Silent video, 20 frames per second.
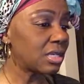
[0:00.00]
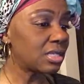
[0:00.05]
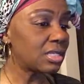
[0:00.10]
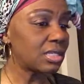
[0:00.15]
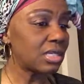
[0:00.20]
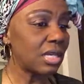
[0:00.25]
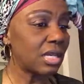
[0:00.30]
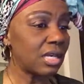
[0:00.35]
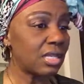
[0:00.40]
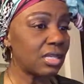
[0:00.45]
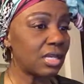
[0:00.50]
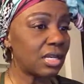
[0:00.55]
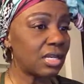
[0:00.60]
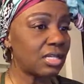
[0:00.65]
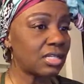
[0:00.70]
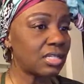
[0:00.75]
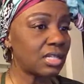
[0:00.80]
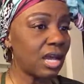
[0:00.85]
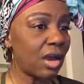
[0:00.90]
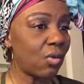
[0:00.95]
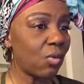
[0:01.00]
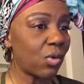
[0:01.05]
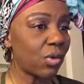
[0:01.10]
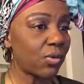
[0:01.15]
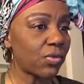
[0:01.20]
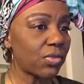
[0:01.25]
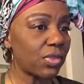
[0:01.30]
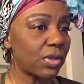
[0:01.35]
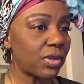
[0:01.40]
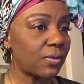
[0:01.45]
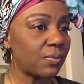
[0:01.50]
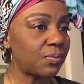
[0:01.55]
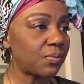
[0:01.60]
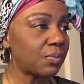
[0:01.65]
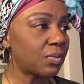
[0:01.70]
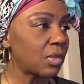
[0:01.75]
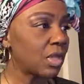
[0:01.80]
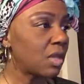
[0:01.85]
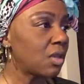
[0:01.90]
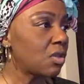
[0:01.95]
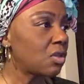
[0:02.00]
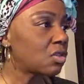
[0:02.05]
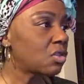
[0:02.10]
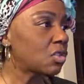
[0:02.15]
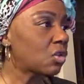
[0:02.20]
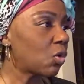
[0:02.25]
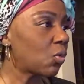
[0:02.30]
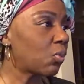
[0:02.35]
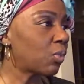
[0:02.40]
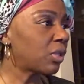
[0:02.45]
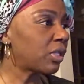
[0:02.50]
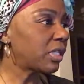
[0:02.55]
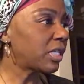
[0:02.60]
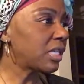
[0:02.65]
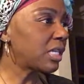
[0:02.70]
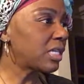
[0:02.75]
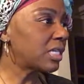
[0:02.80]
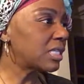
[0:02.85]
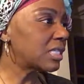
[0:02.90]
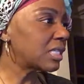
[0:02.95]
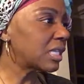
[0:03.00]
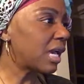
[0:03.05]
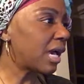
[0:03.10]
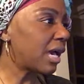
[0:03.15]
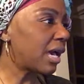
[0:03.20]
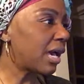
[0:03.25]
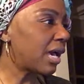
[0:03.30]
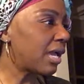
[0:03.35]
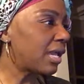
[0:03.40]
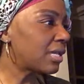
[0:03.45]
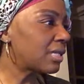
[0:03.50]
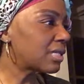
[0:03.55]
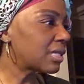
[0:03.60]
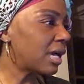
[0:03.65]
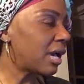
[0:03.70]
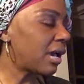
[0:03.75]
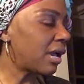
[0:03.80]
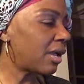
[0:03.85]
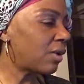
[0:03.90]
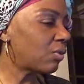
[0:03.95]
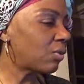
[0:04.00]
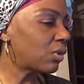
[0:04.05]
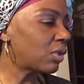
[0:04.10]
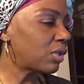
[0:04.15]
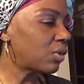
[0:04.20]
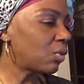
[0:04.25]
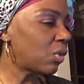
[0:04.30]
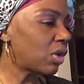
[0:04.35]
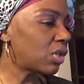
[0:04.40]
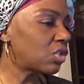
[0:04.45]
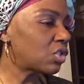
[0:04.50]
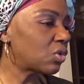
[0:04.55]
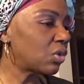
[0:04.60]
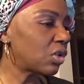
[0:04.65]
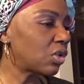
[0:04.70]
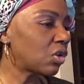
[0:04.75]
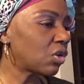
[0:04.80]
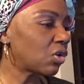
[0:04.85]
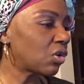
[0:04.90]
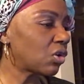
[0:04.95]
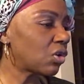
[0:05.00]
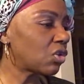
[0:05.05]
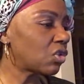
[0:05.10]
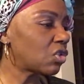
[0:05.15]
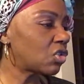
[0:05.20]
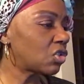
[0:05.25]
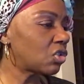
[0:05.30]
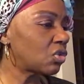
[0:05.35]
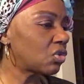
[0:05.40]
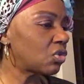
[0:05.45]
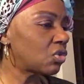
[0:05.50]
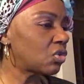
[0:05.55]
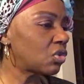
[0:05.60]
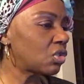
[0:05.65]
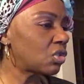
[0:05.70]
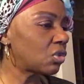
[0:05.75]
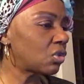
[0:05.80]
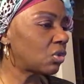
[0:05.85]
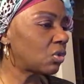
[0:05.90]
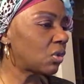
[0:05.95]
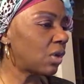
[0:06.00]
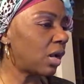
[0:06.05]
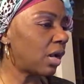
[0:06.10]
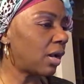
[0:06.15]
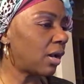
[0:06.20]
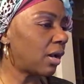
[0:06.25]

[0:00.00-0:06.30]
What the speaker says: say that it's not worth it. So please, guys, I really want to encourage you to